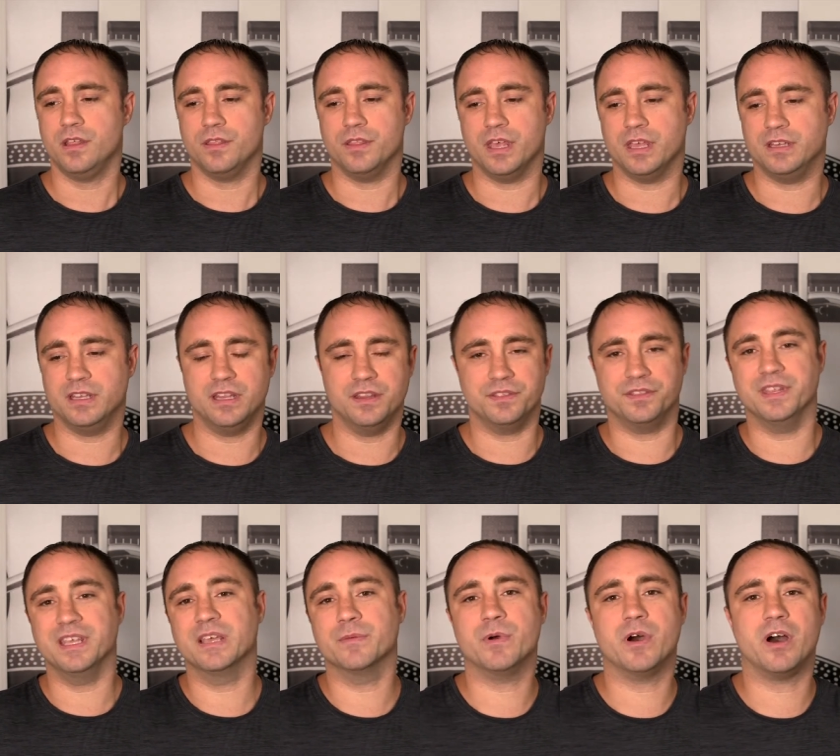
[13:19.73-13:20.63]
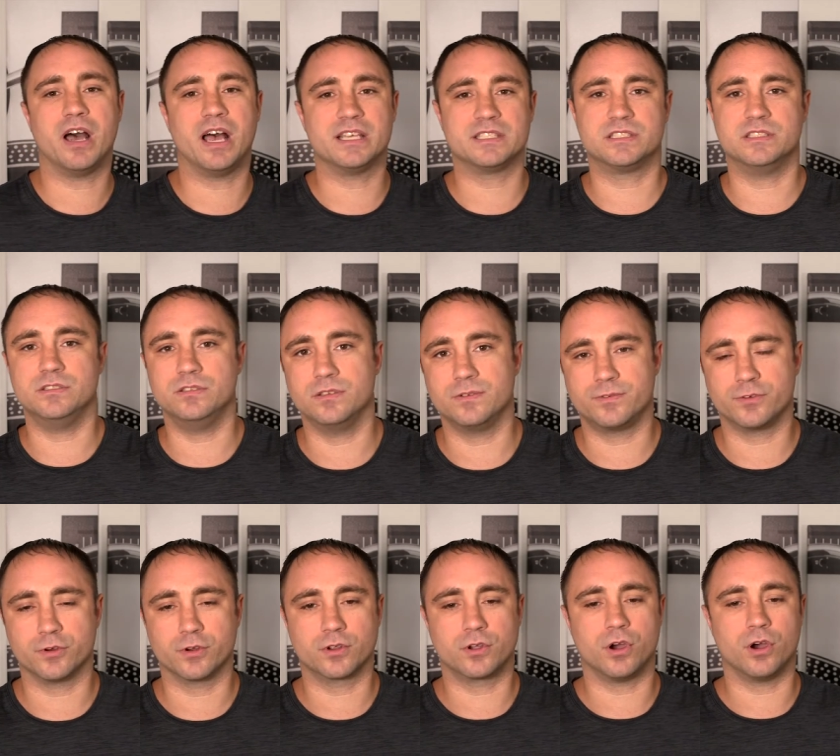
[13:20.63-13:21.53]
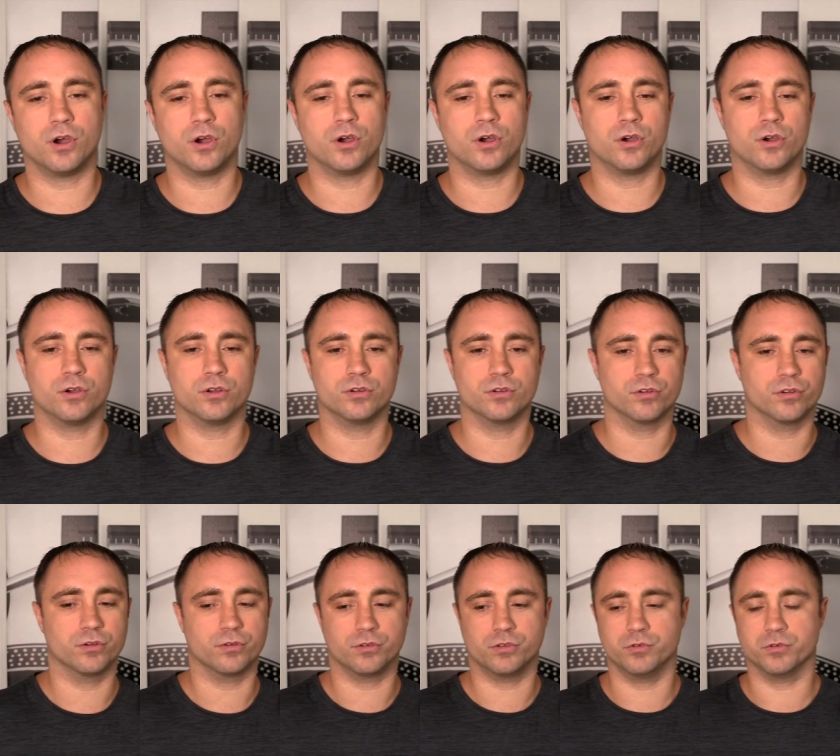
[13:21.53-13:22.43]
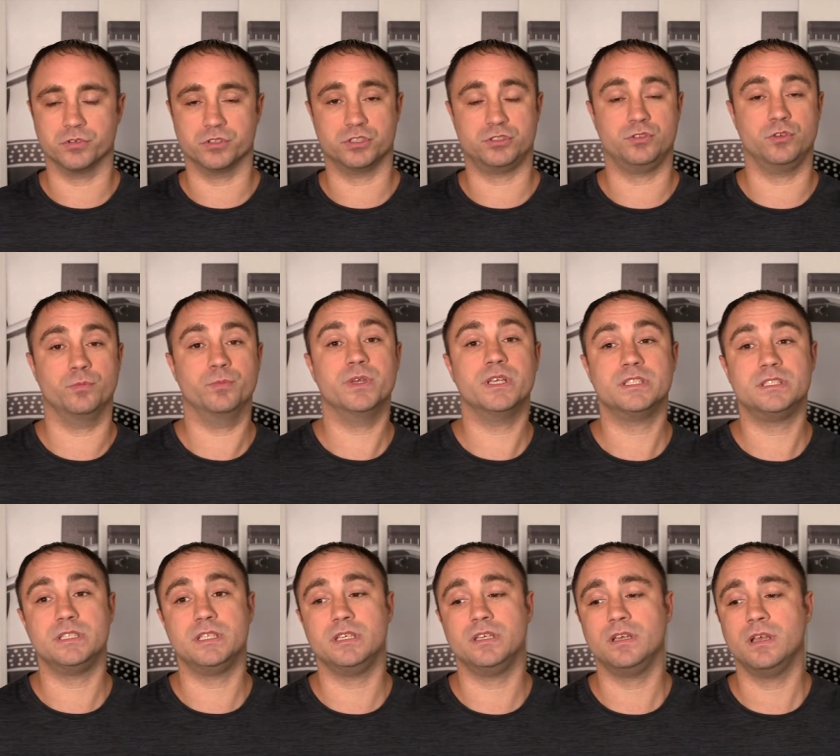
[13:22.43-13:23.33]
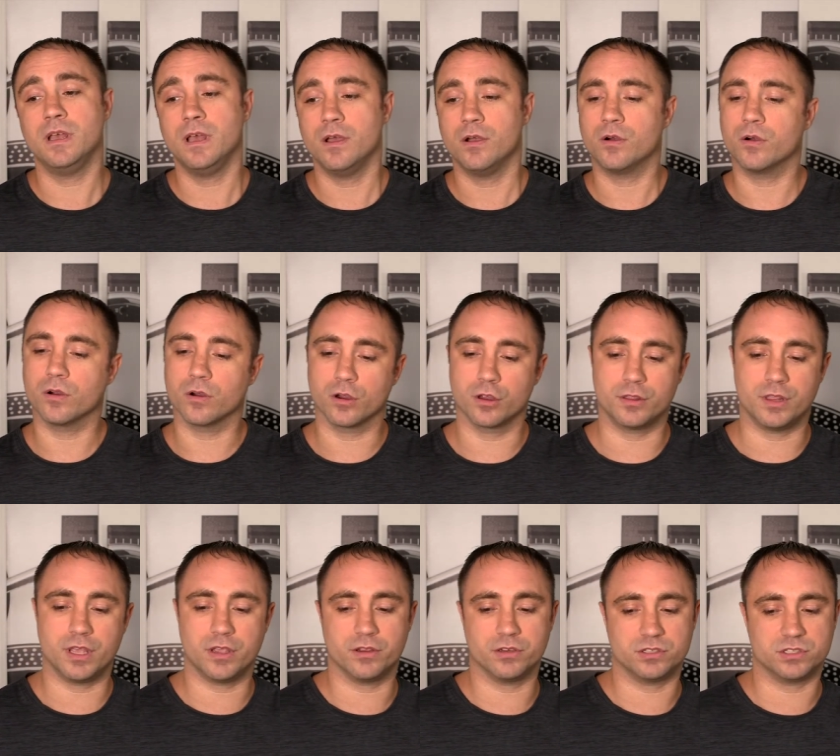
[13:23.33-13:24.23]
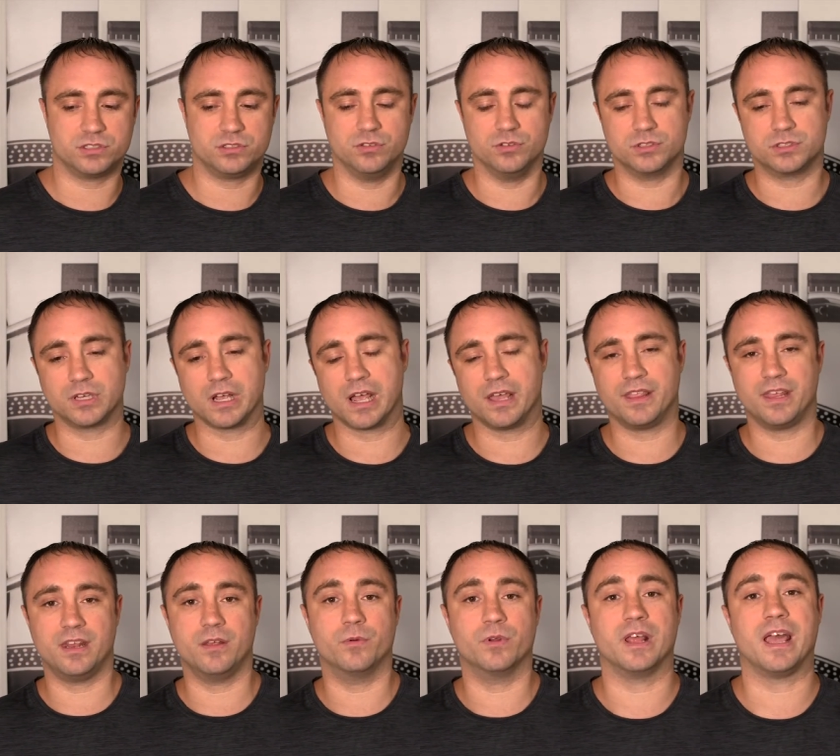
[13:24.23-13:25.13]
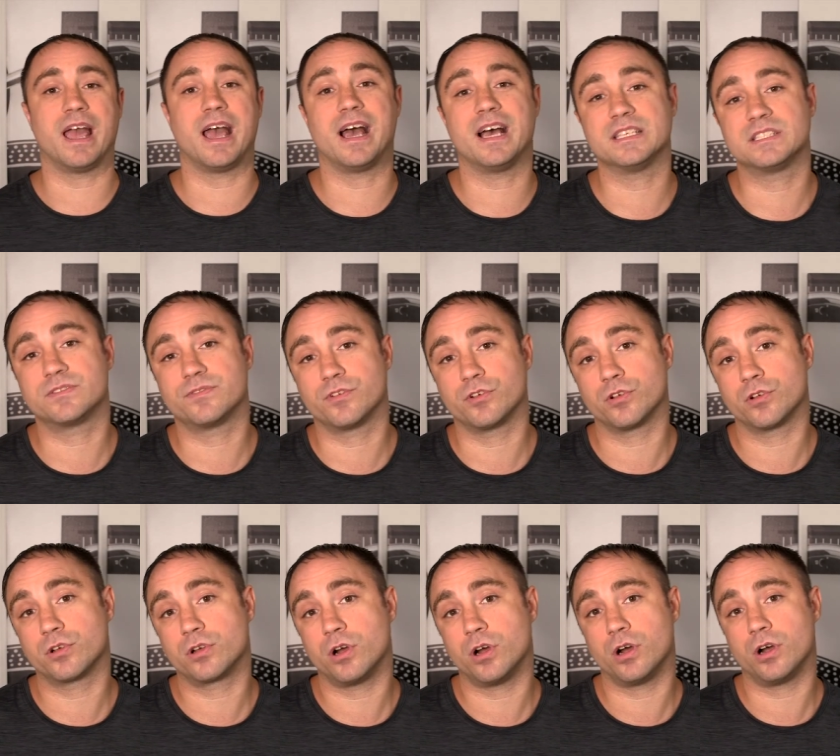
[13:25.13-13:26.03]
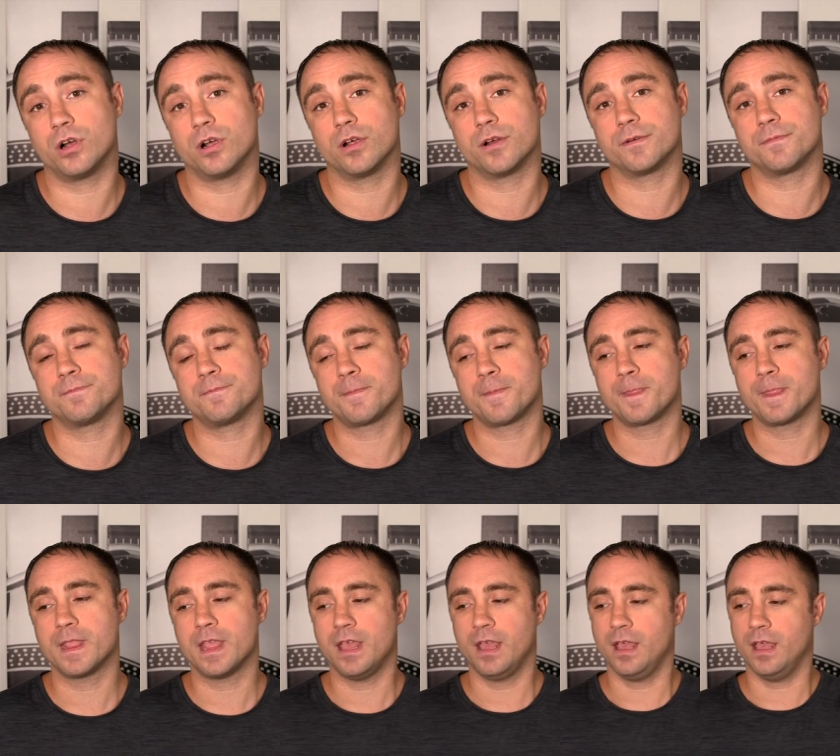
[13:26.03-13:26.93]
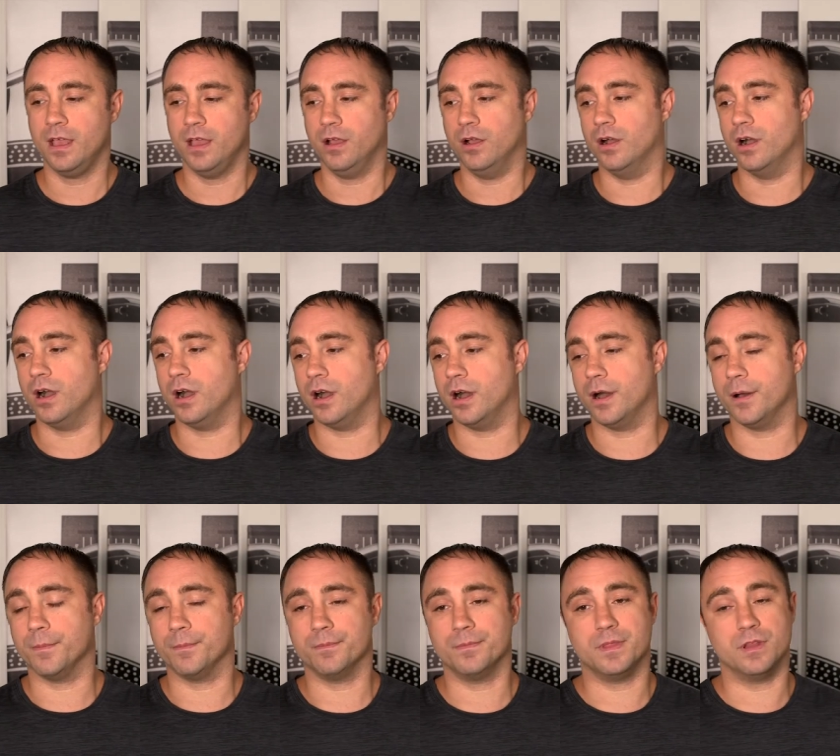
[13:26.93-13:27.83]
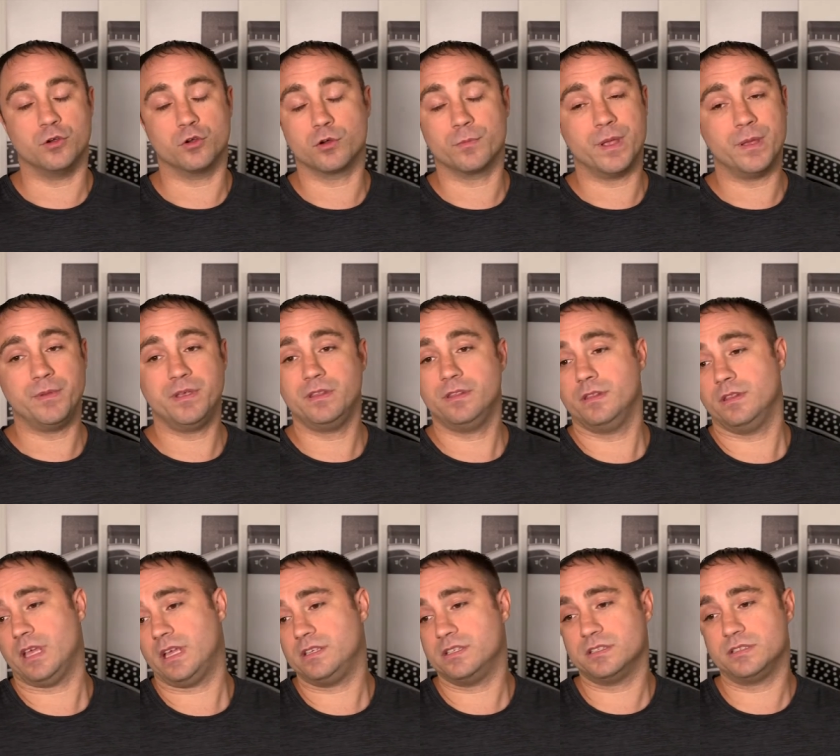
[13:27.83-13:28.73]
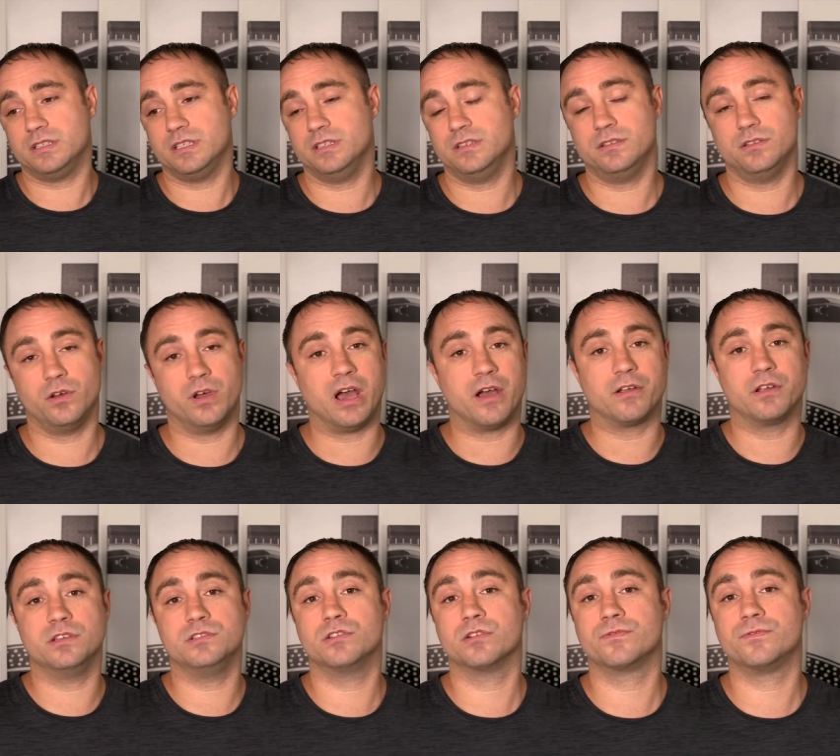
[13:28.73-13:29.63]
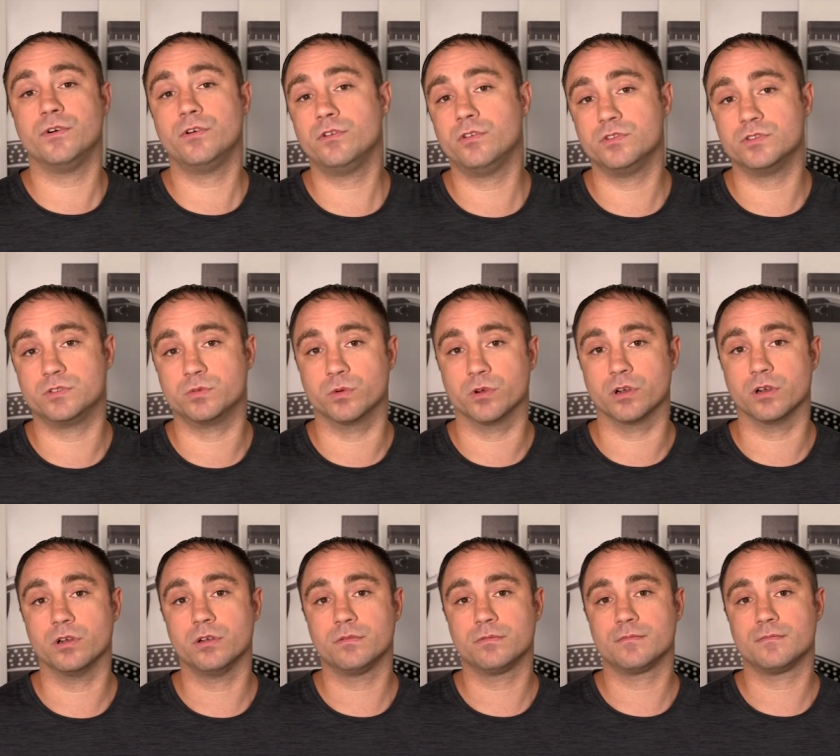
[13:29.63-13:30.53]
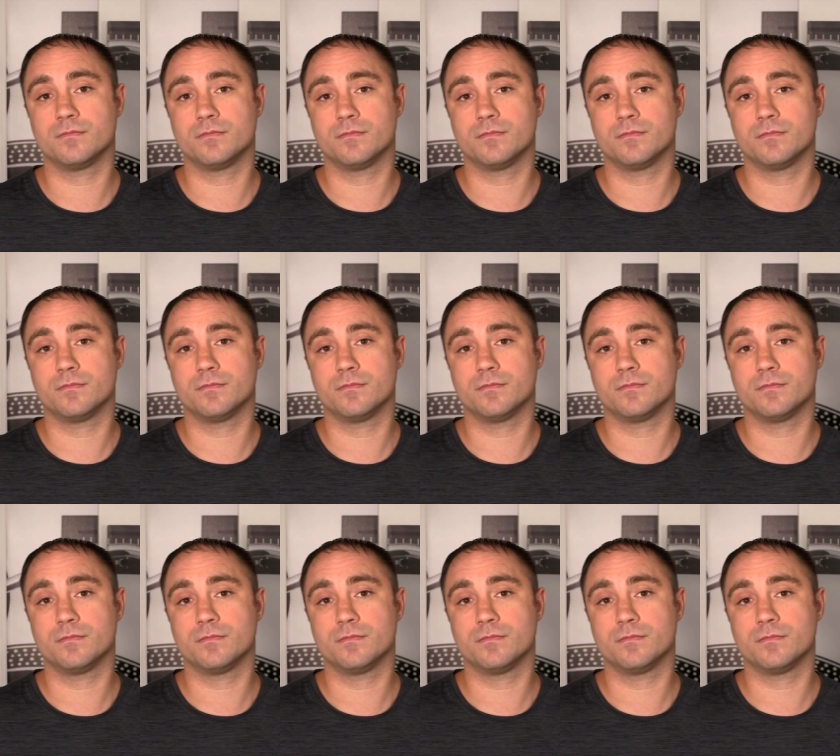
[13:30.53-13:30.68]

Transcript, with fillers: they didn't think about asking you for a card or you were just too busy or they were just too shy. They didn't want to ask for your card. Um, or maybe they just didn't know how good your photos were